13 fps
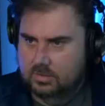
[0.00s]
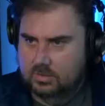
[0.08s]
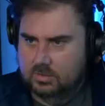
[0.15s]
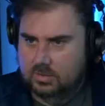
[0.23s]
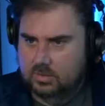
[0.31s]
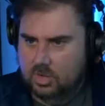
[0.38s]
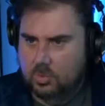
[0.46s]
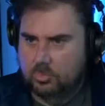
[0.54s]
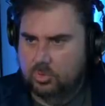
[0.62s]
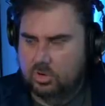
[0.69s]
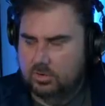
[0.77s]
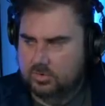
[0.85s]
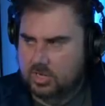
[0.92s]
the
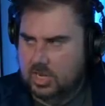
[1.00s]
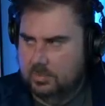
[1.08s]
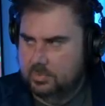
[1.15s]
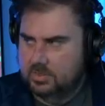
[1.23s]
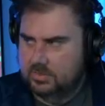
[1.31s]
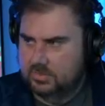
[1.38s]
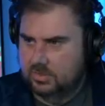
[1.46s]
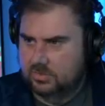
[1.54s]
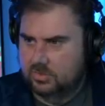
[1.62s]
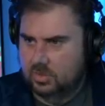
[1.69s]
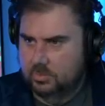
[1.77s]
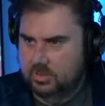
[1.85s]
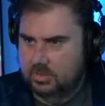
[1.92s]
number of copies
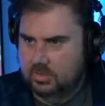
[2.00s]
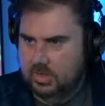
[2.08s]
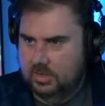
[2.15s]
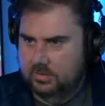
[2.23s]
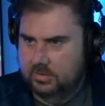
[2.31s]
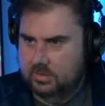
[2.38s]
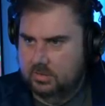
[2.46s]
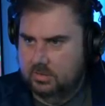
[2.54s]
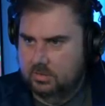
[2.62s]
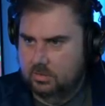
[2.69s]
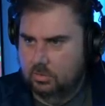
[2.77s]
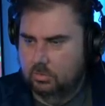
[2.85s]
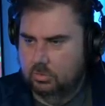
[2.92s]
distributed and
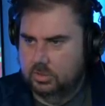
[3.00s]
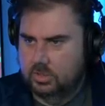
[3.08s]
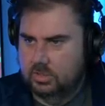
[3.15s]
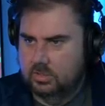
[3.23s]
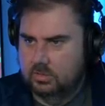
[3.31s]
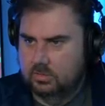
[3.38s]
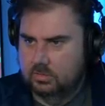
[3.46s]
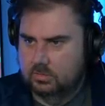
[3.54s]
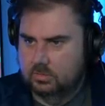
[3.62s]
the early